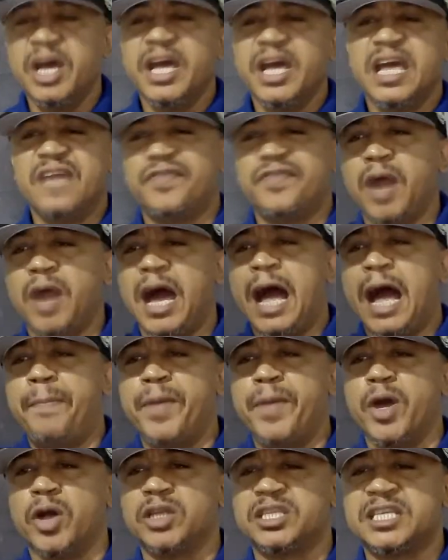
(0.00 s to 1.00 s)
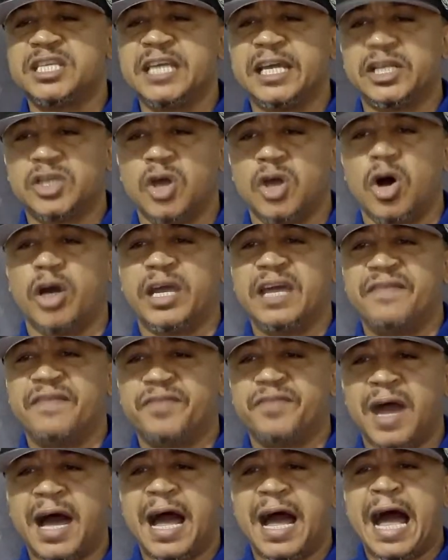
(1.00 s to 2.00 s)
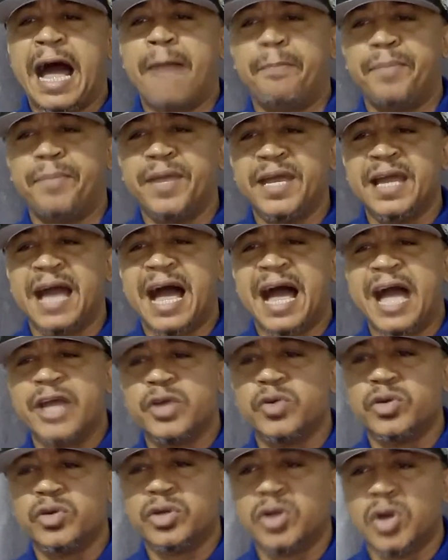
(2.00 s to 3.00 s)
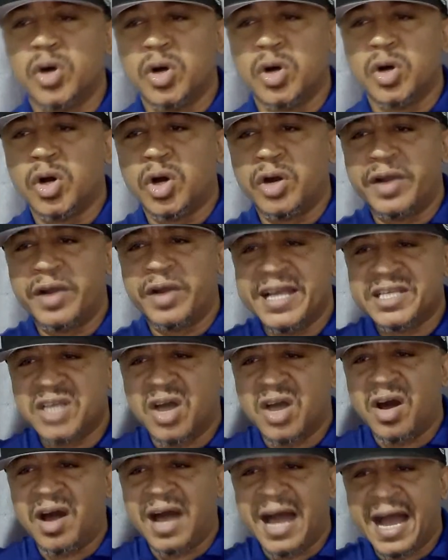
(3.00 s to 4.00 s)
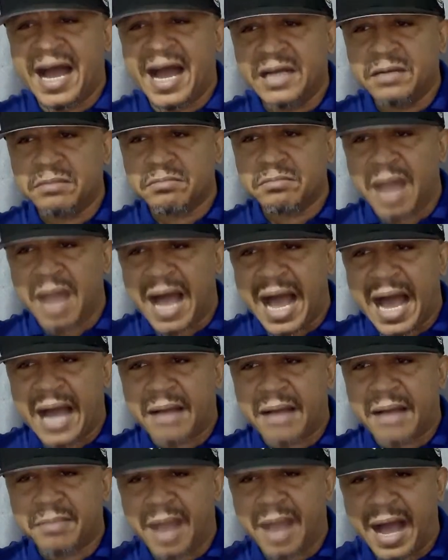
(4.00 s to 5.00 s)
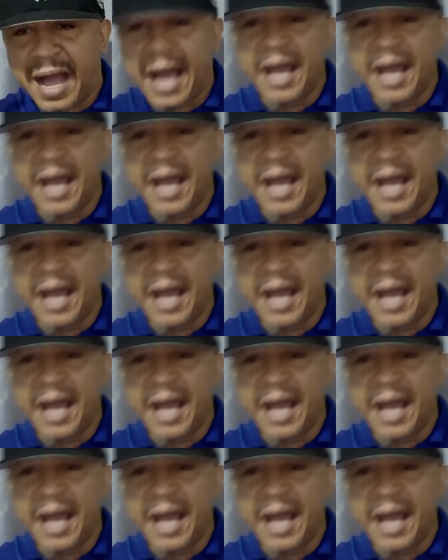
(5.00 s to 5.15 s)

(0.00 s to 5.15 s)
If you are happy on TikTok, if you are happy and you know, raise your hand, bah, bah.